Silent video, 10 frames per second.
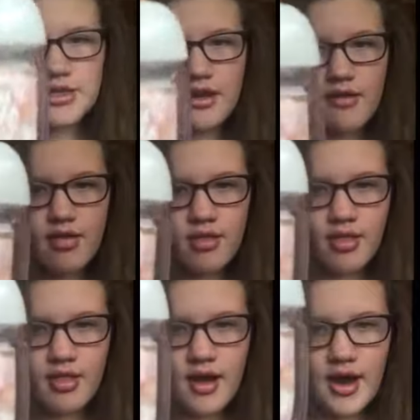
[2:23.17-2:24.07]
it a
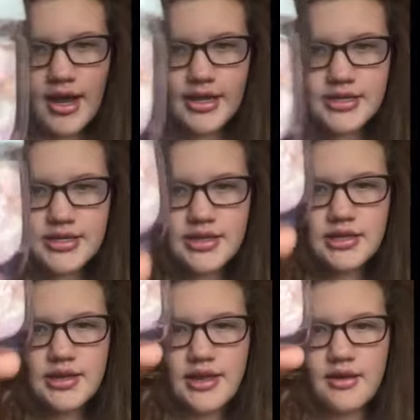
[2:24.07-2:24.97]
lot.
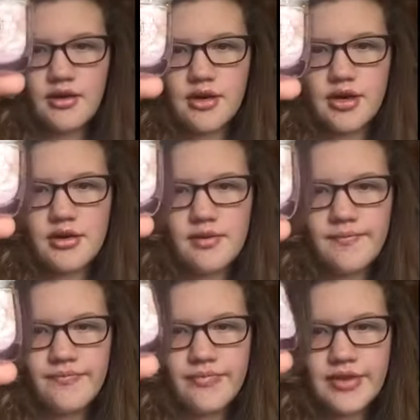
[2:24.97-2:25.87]
Like, hold on
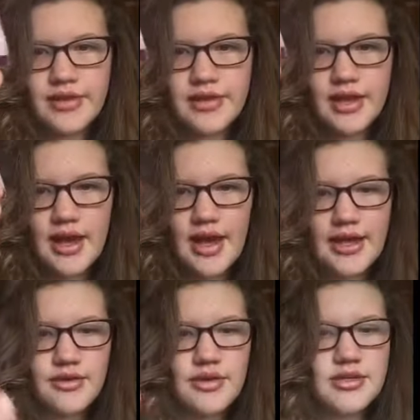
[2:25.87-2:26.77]

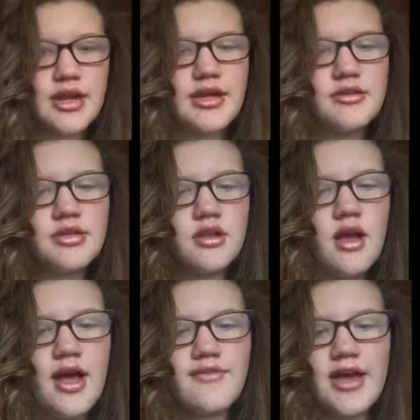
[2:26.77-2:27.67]
yeah, you can tell I use it a
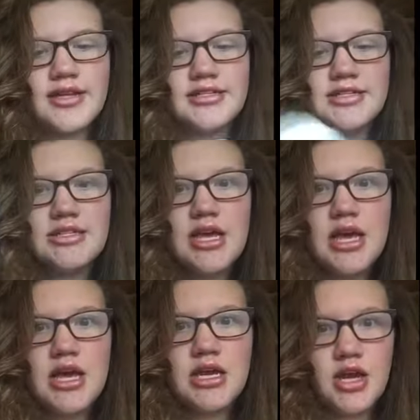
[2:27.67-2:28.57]
lot. I've had it since,
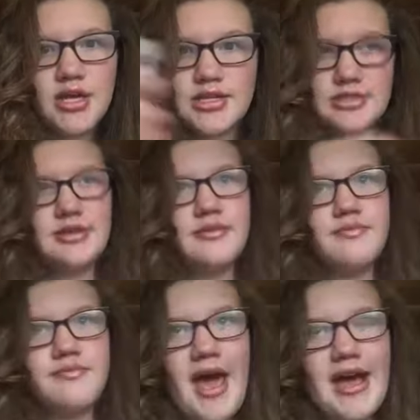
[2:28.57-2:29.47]
not this
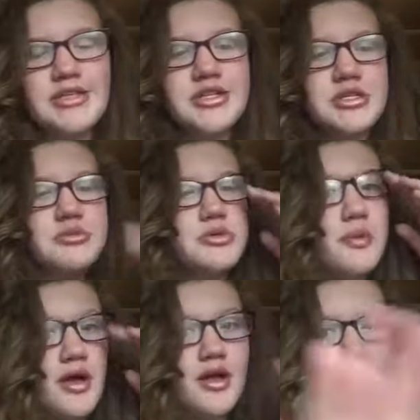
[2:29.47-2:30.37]
past Christmas,
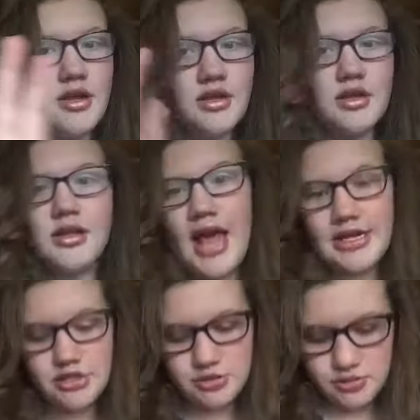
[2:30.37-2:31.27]
but
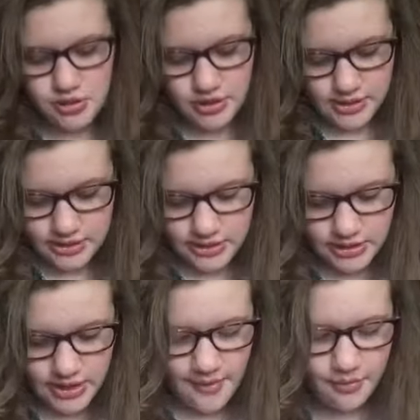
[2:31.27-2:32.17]
last Christmas,
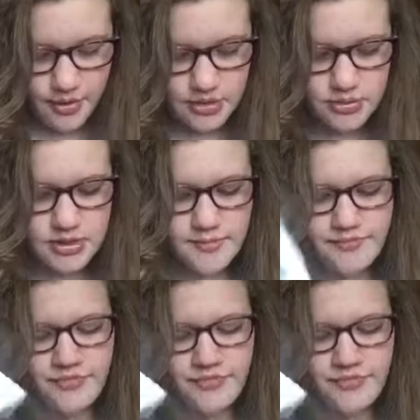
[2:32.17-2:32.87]
2016 Christmas.